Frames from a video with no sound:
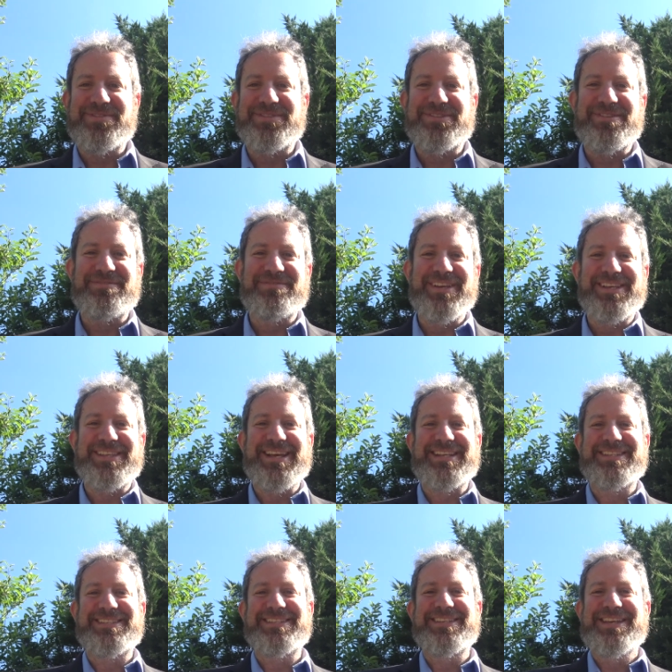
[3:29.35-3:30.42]
So I think
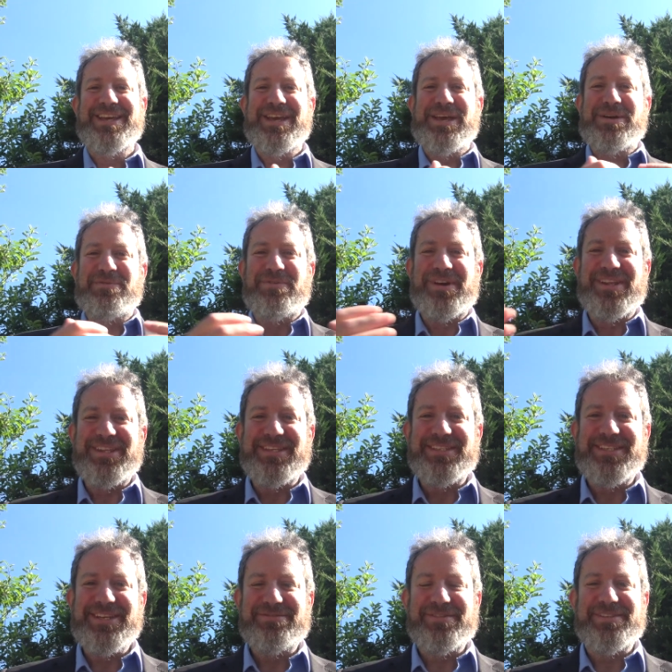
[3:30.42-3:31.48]
that's one of the
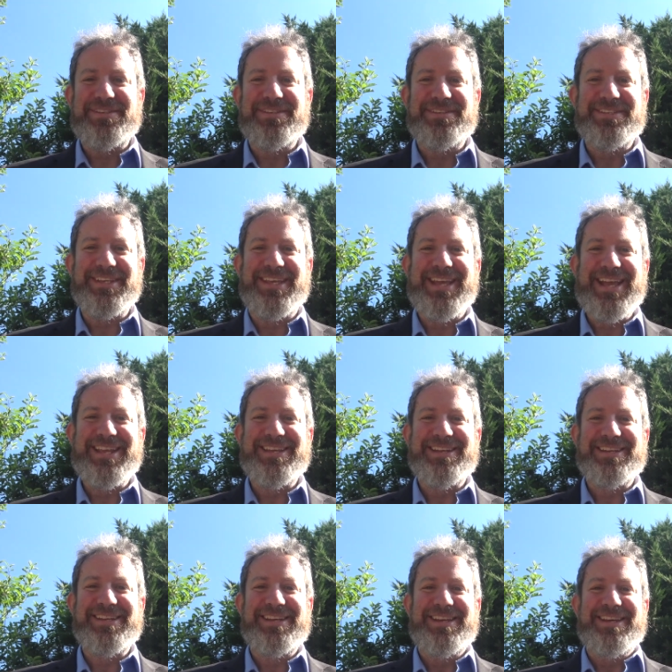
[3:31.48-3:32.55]
secrets of
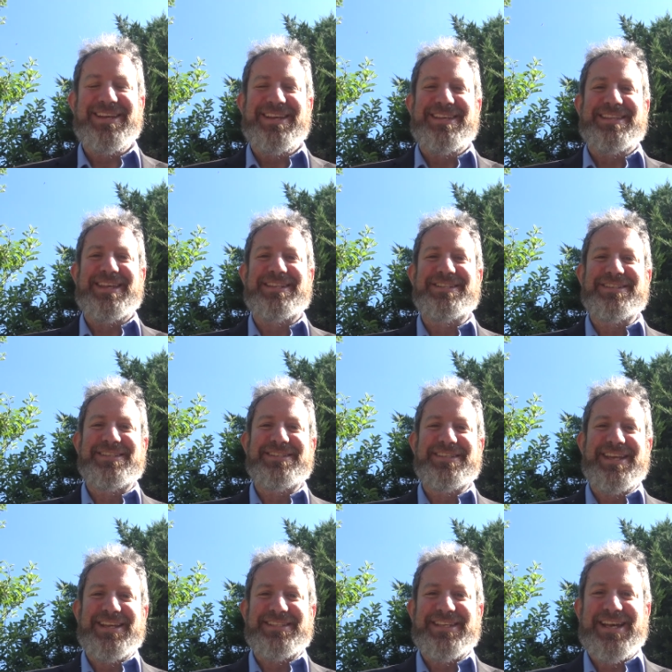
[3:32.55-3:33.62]
cicada, that just as
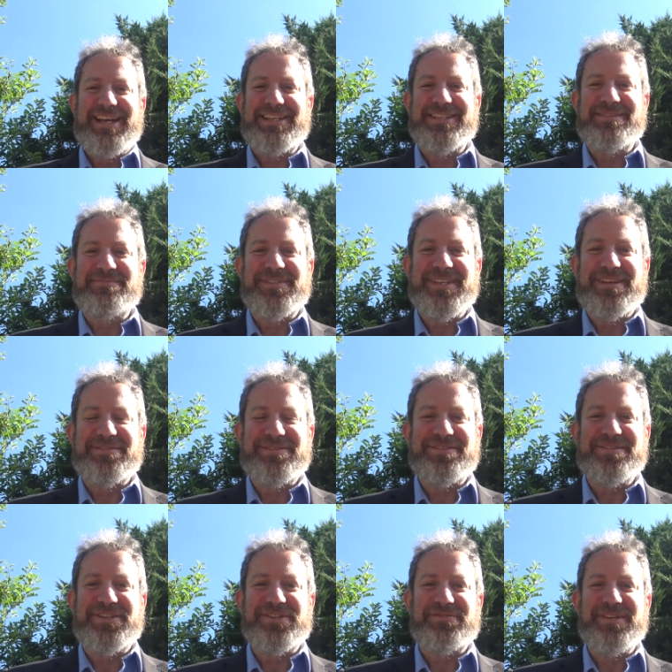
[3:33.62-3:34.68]
they attach themselves to
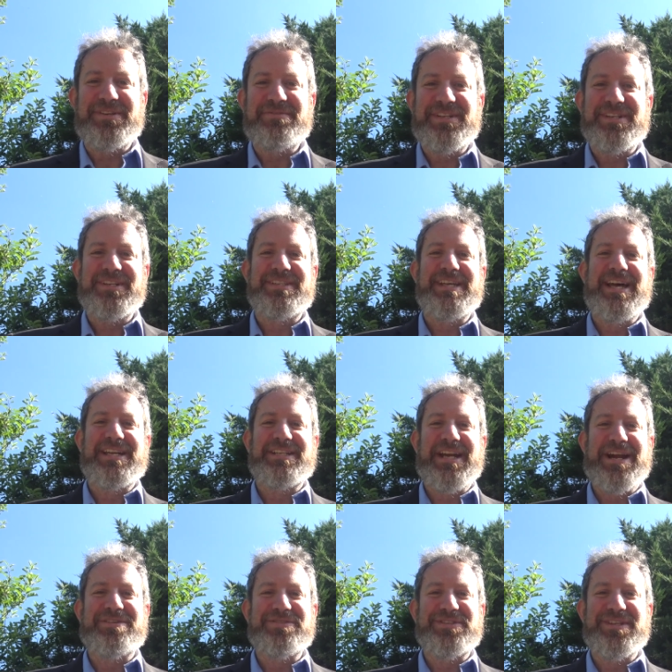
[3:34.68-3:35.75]
the tree, we should attach
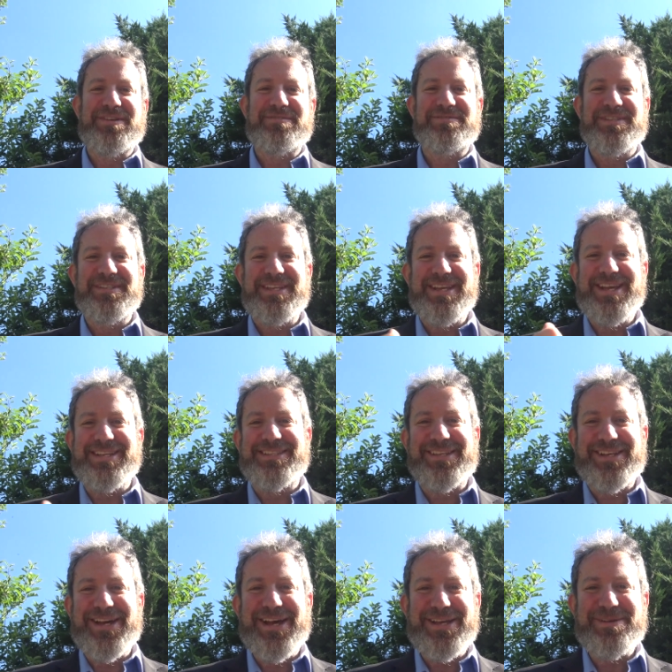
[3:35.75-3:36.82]
ourselves to the Eitz
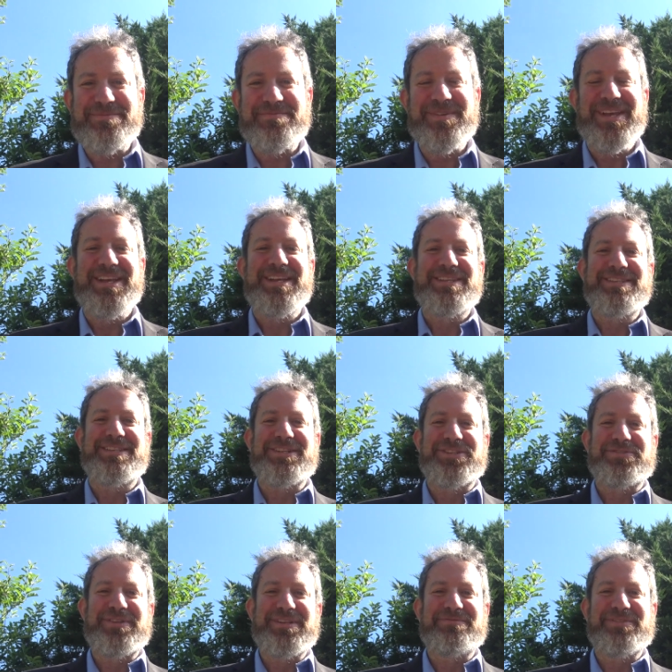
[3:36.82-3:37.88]
Chaim, to the
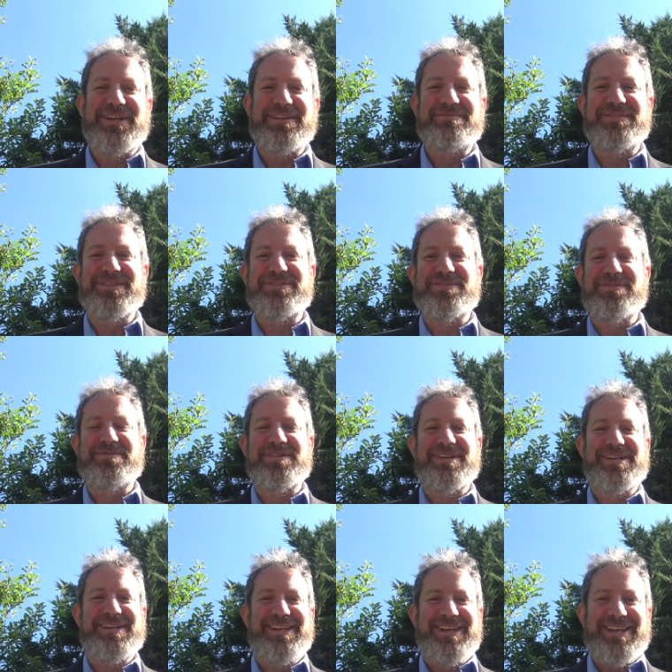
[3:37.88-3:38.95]
tree of life, the Torah.
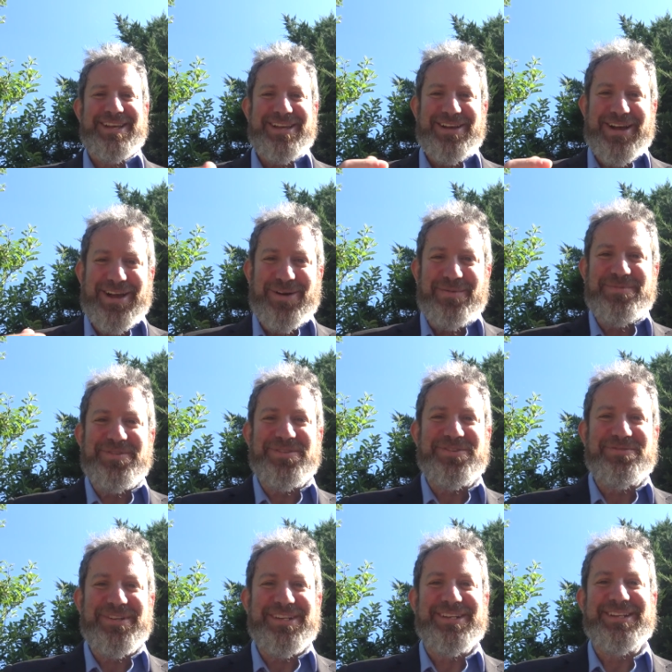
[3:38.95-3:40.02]
I hope you
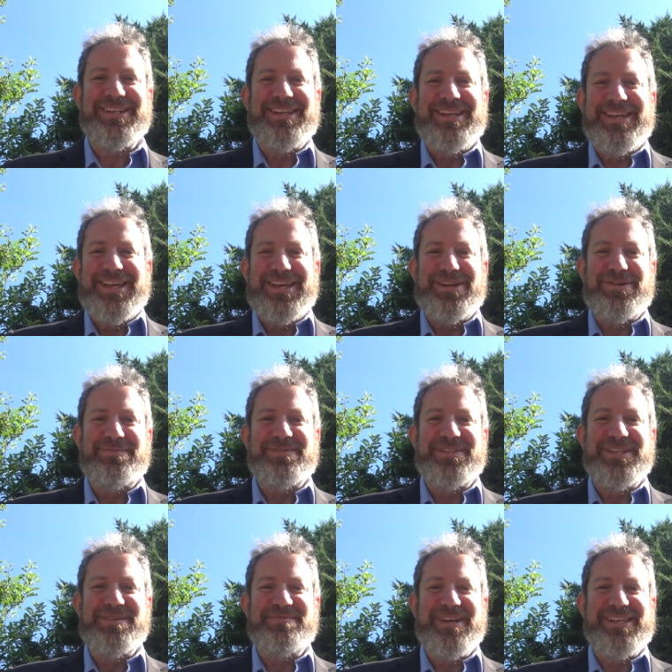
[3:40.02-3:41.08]
enjoyed it and I hope to
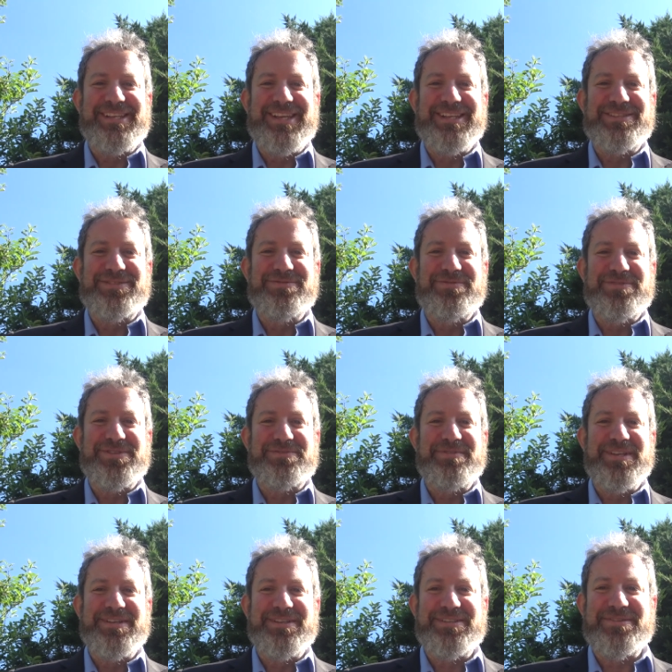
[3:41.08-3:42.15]
see you back again soon on
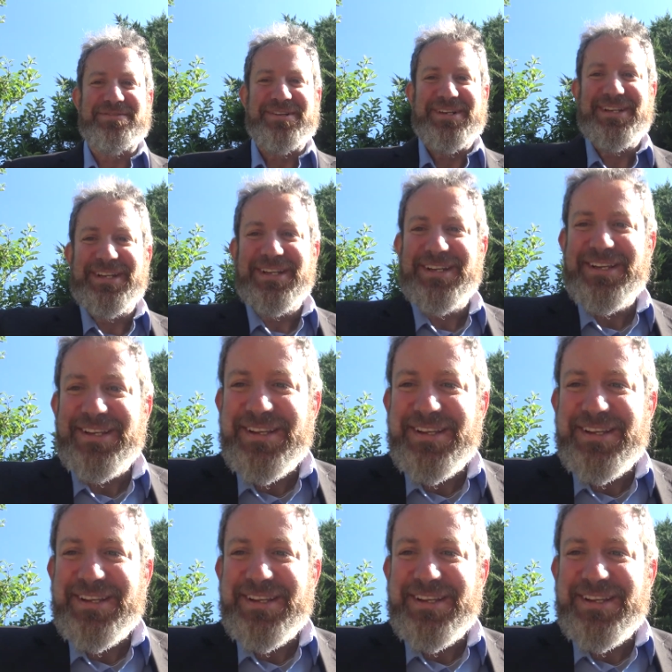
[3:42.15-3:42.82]
Sweet Good Torah.